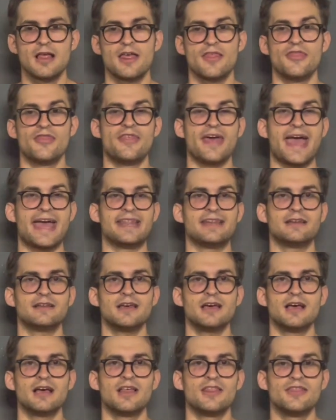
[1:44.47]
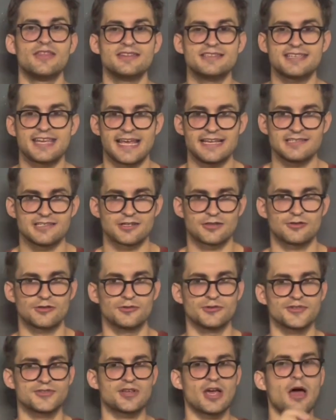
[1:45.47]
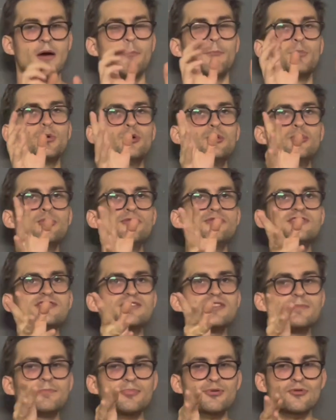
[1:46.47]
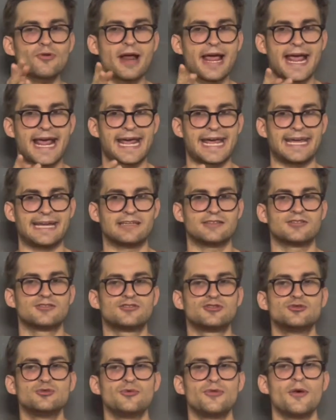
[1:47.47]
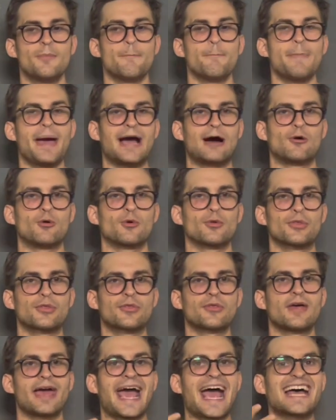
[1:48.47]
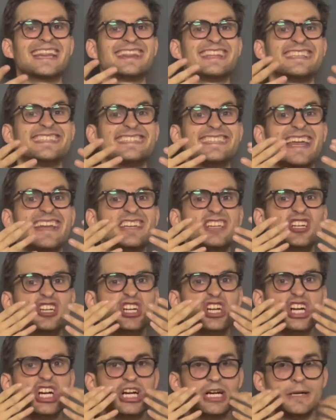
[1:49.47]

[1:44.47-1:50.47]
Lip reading: Then the tentacles moves the prey to the mouth at the center.